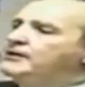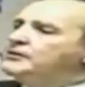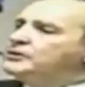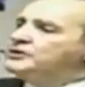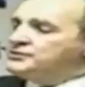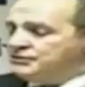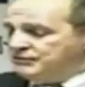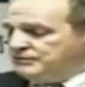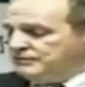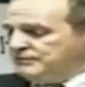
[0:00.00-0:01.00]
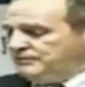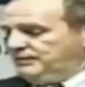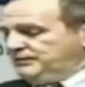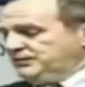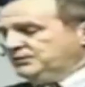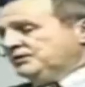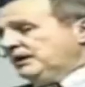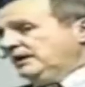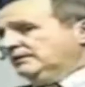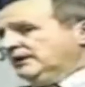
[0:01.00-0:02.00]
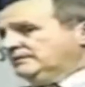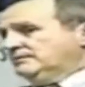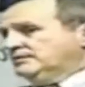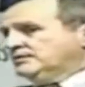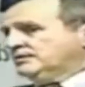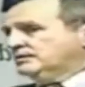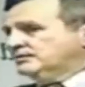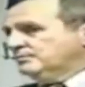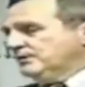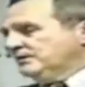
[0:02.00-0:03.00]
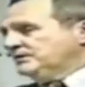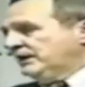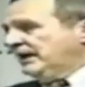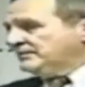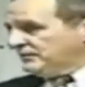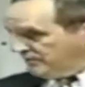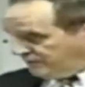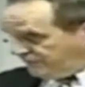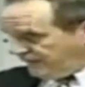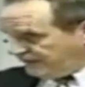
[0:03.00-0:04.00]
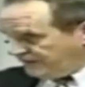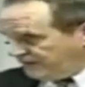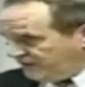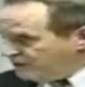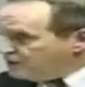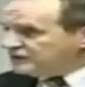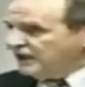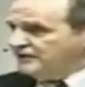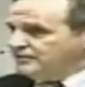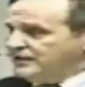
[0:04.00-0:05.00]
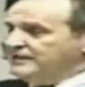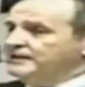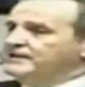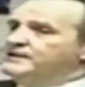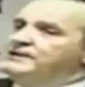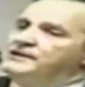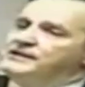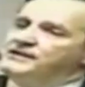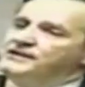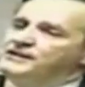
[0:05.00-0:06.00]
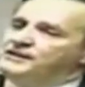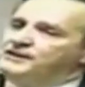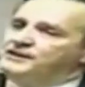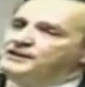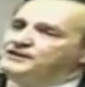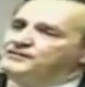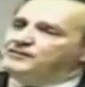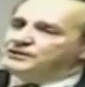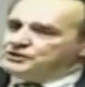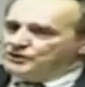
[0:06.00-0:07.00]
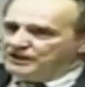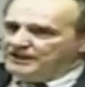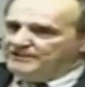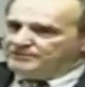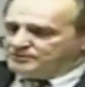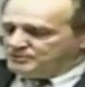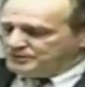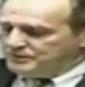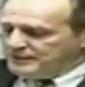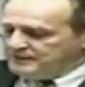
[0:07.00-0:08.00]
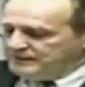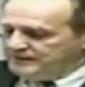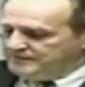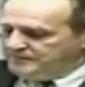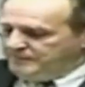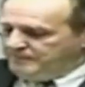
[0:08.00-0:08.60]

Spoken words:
In other words, this is saying that this conspiracy had some effect in our own country very shortly after it was founded.